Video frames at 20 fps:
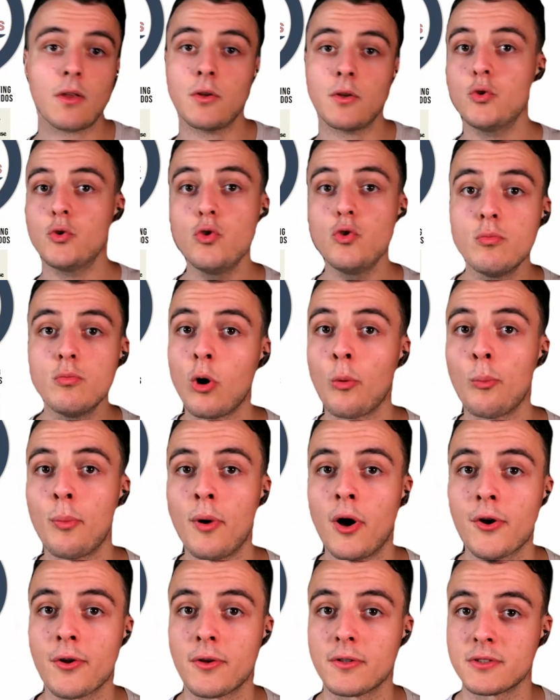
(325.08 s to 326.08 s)
2 more
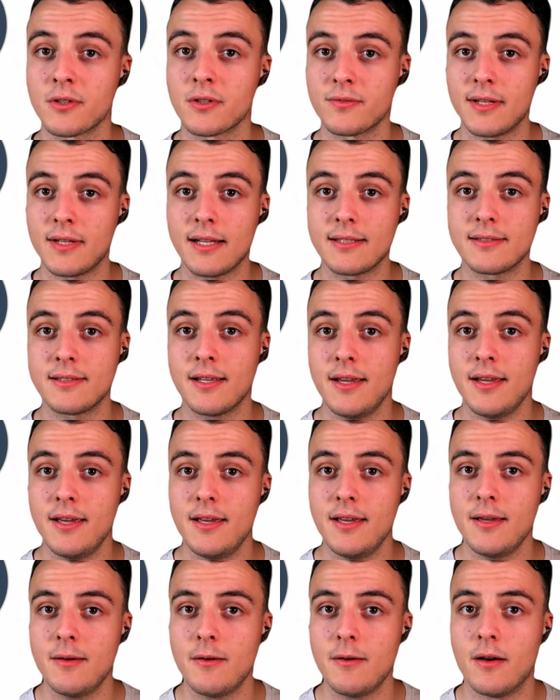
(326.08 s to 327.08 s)
bottles of that
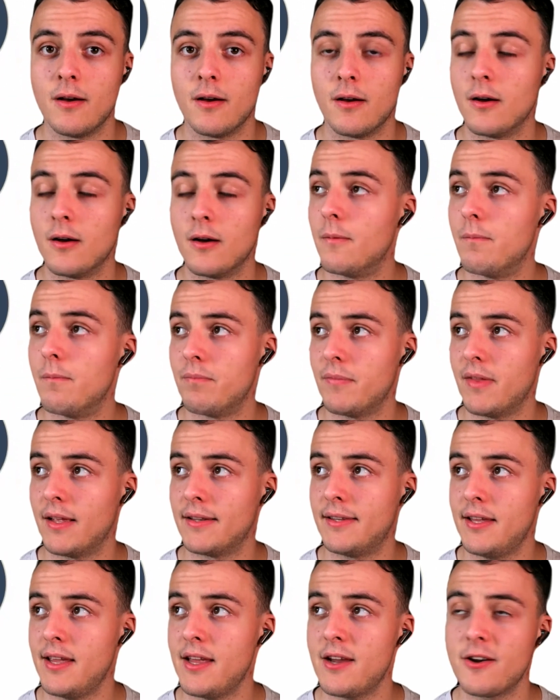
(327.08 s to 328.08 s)

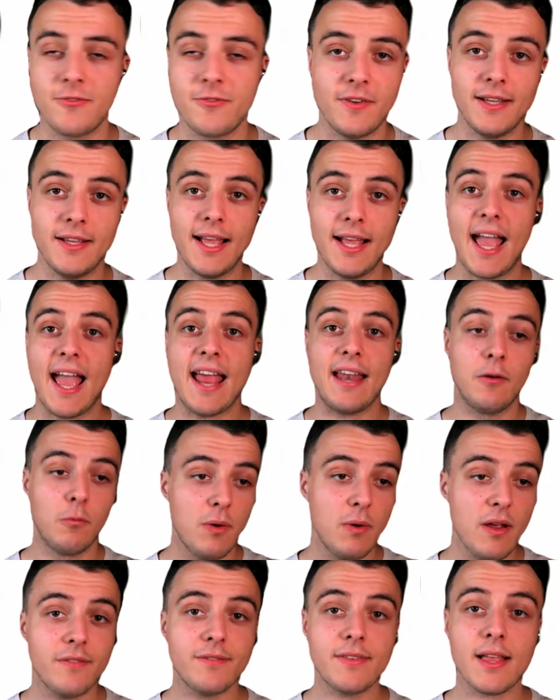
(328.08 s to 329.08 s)
that hair thing? And
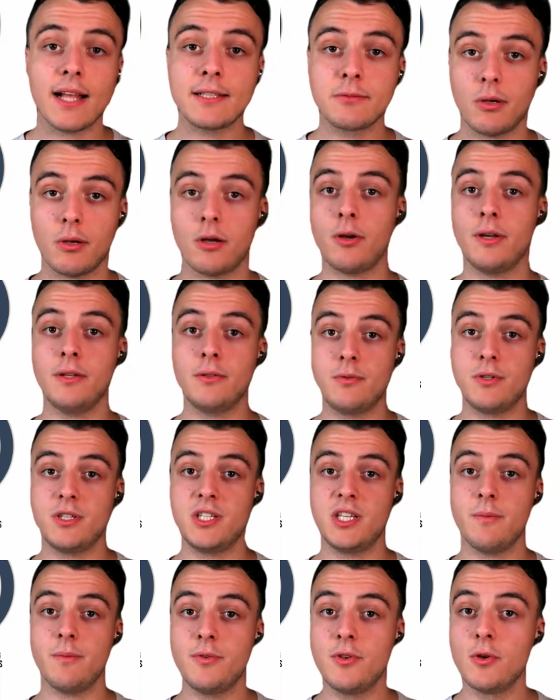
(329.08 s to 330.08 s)
with that, we're going to
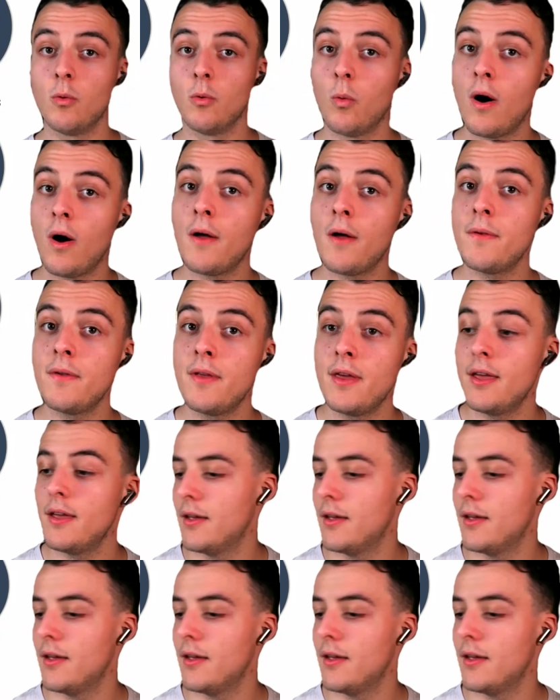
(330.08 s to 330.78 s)
ship you one